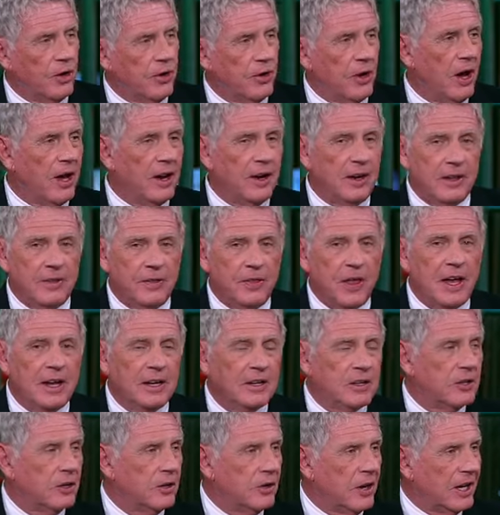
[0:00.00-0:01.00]
not only
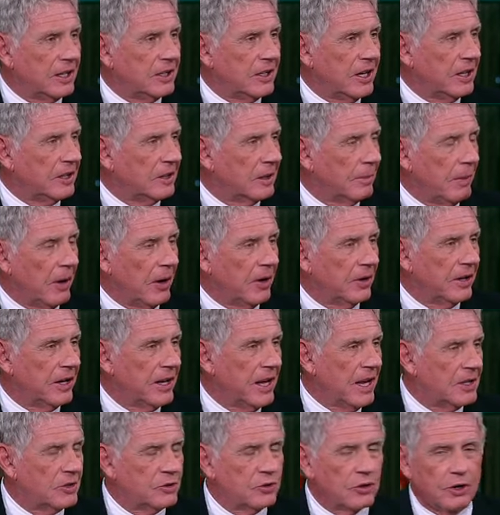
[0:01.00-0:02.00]
then to not kick the ball in
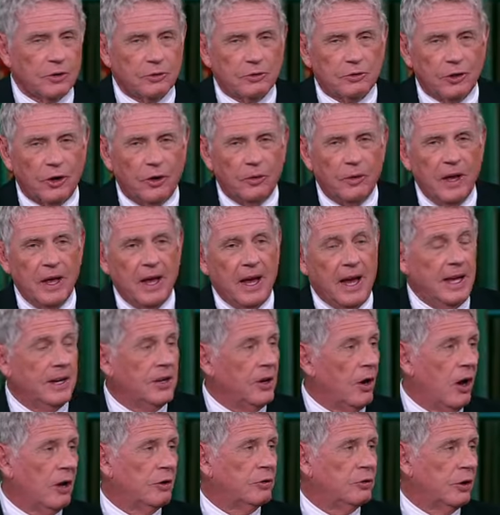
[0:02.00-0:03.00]
the end zone. So,
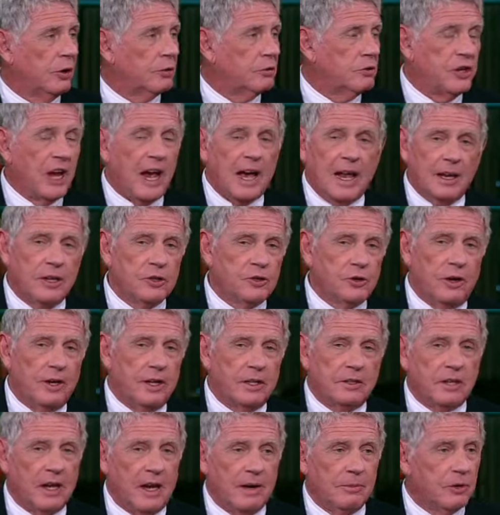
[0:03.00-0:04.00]
and also challenge on
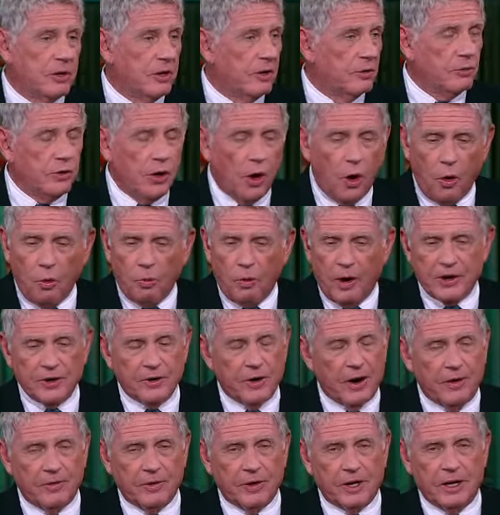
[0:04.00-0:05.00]
a time when you have no way
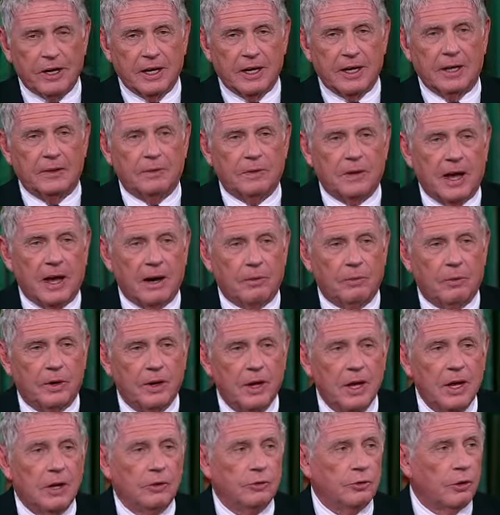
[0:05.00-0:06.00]
you're ever going to get that one.
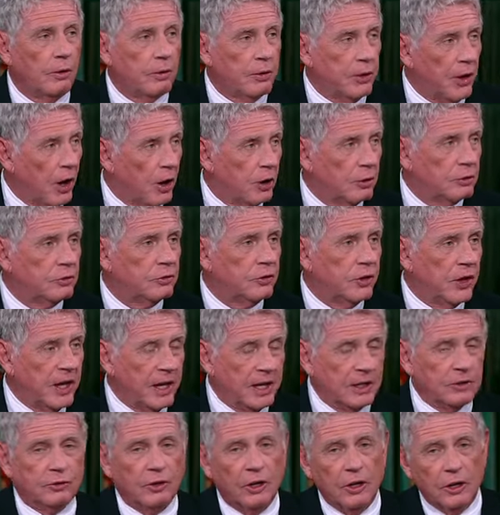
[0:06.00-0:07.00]
So those
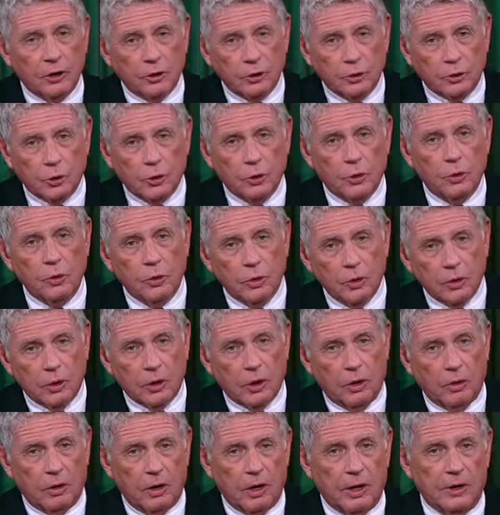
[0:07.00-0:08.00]
things do
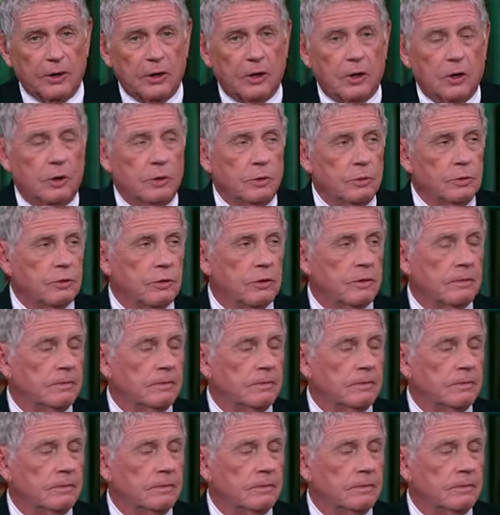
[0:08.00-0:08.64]
go on the coach.